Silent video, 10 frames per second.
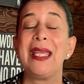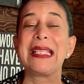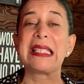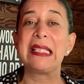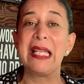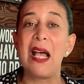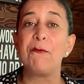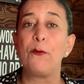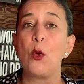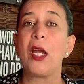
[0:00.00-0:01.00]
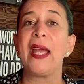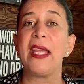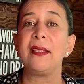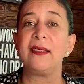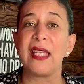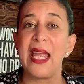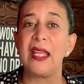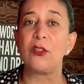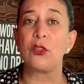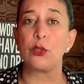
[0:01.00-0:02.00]
it's not for a
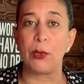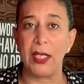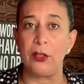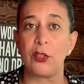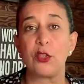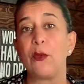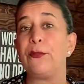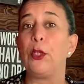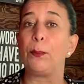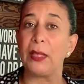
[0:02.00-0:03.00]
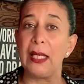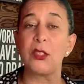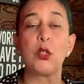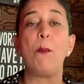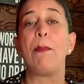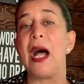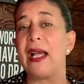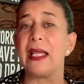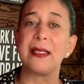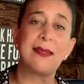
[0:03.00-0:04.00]
day trader. So if you plan to
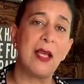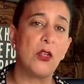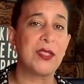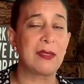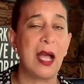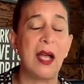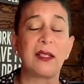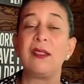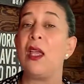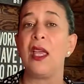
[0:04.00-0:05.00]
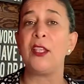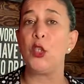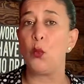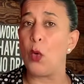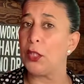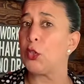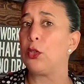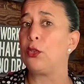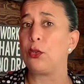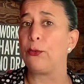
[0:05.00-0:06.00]
buy and sell stocks and you want to
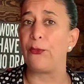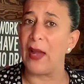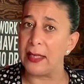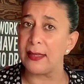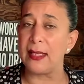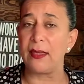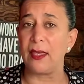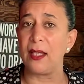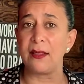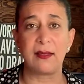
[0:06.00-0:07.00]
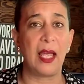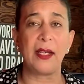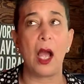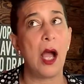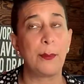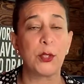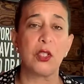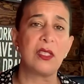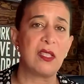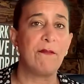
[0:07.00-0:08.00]
do fancy things like
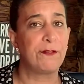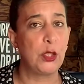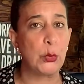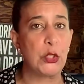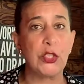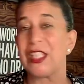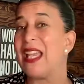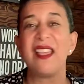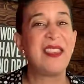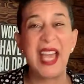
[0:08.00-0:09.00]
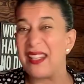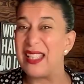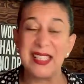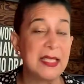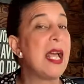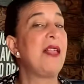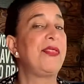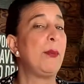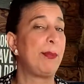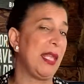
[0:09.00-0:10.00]
options and futures, that is not
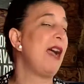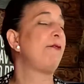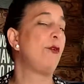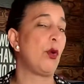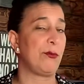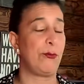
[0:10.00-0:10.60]
the platform